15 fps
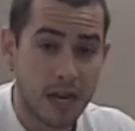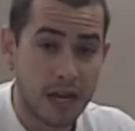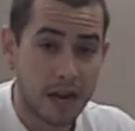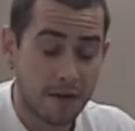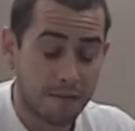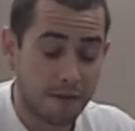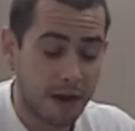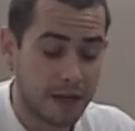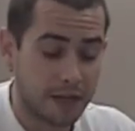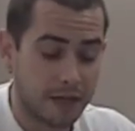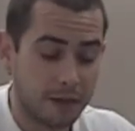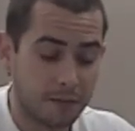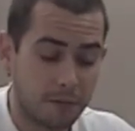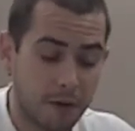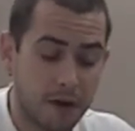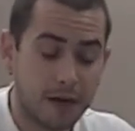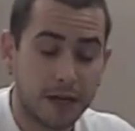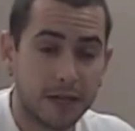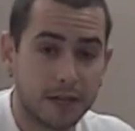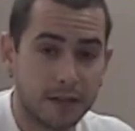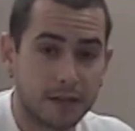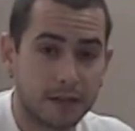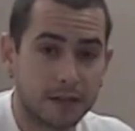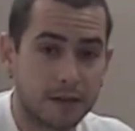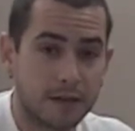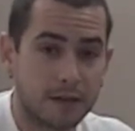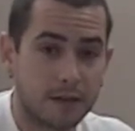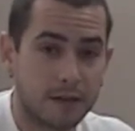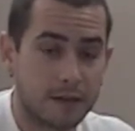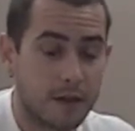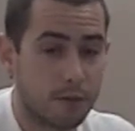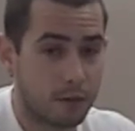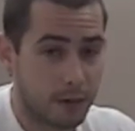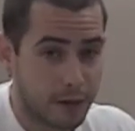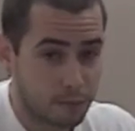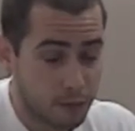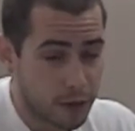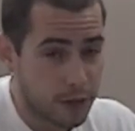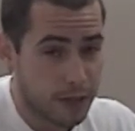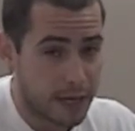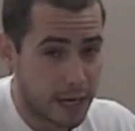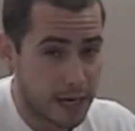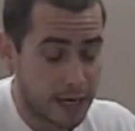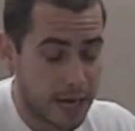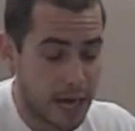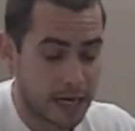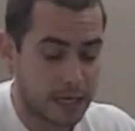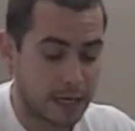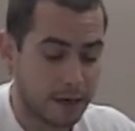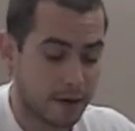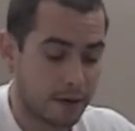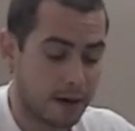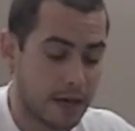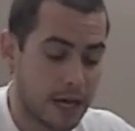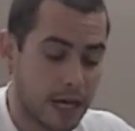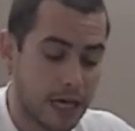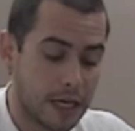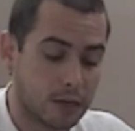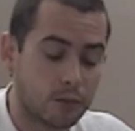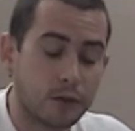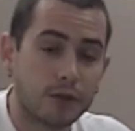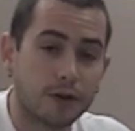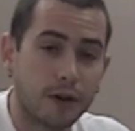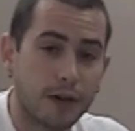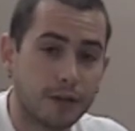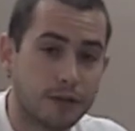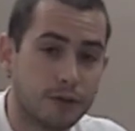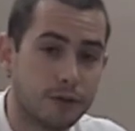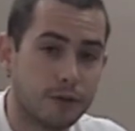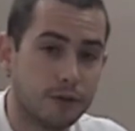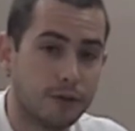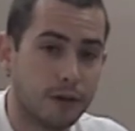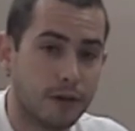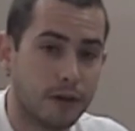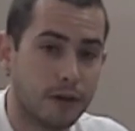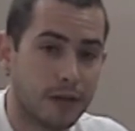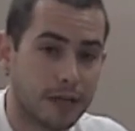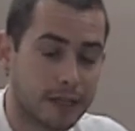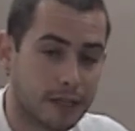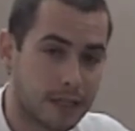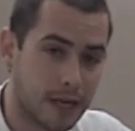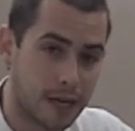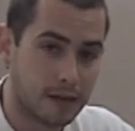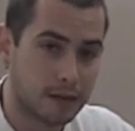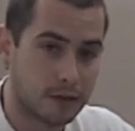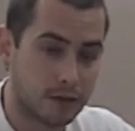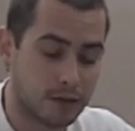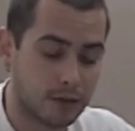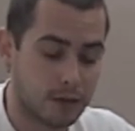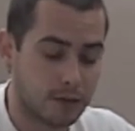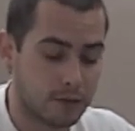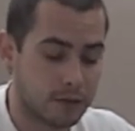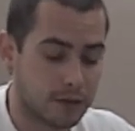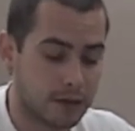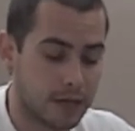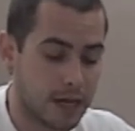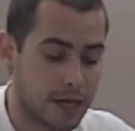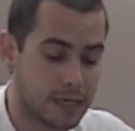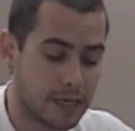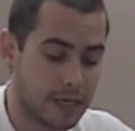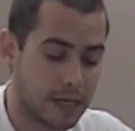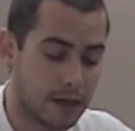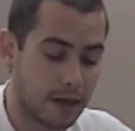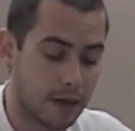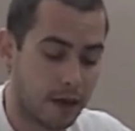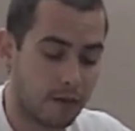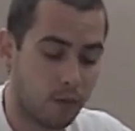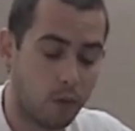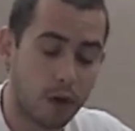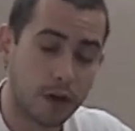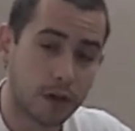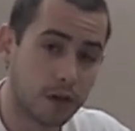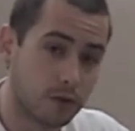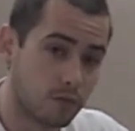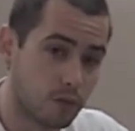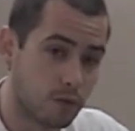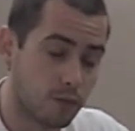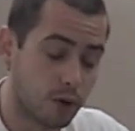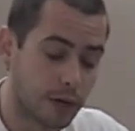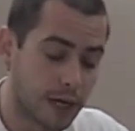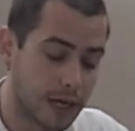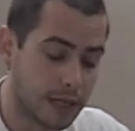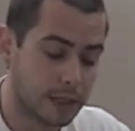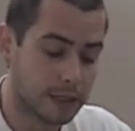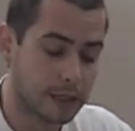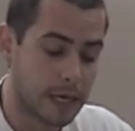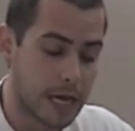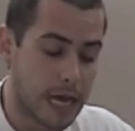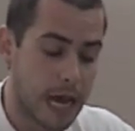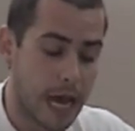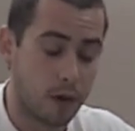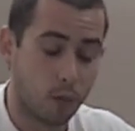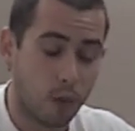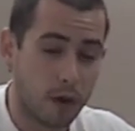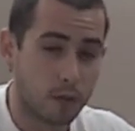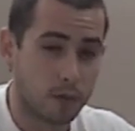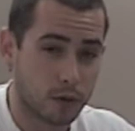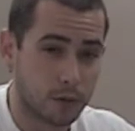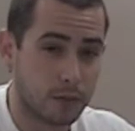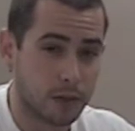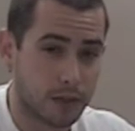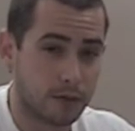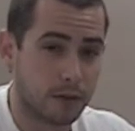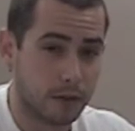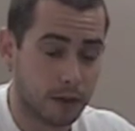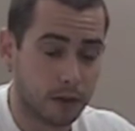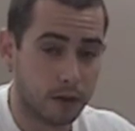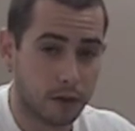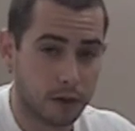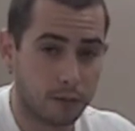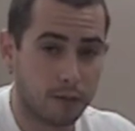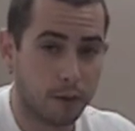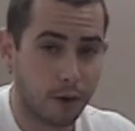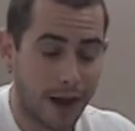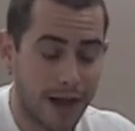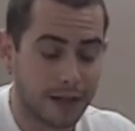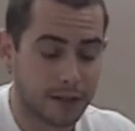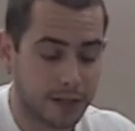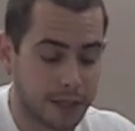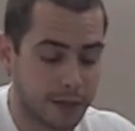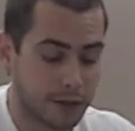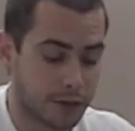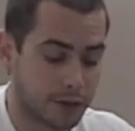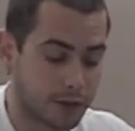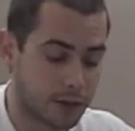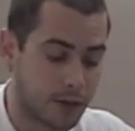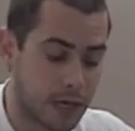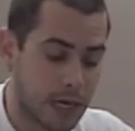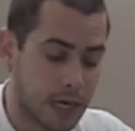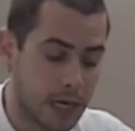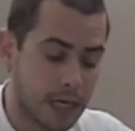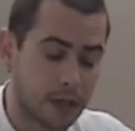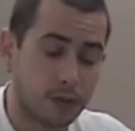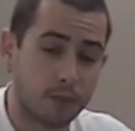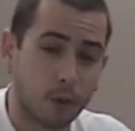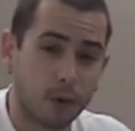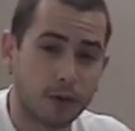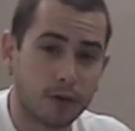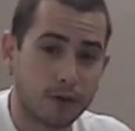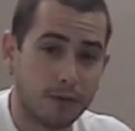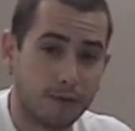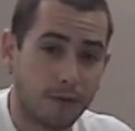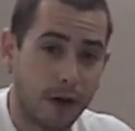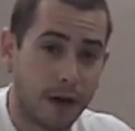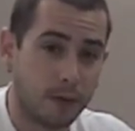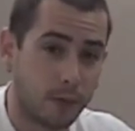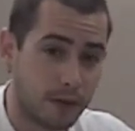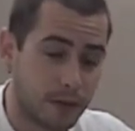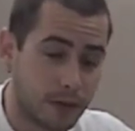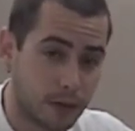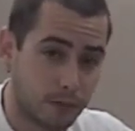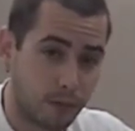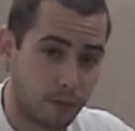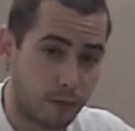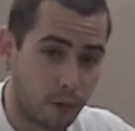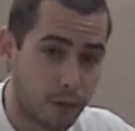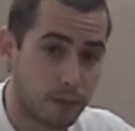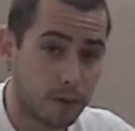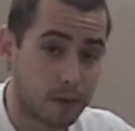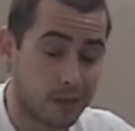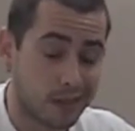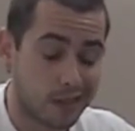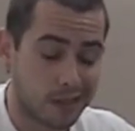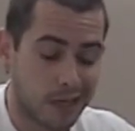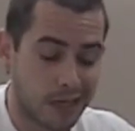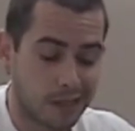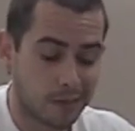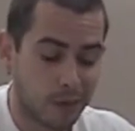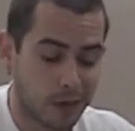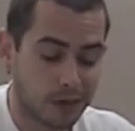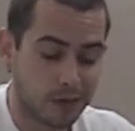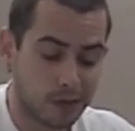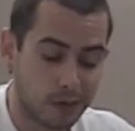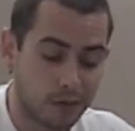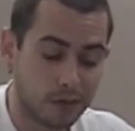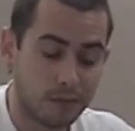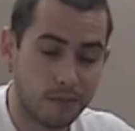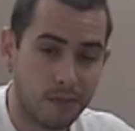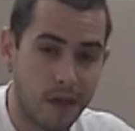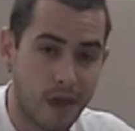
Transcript: Now finally, what it is that we're really getting at here is we're trying to extend to students the idea of what a good rubric is and what we're specifically looking for as teachers. It's important to define what these performers in this case must do,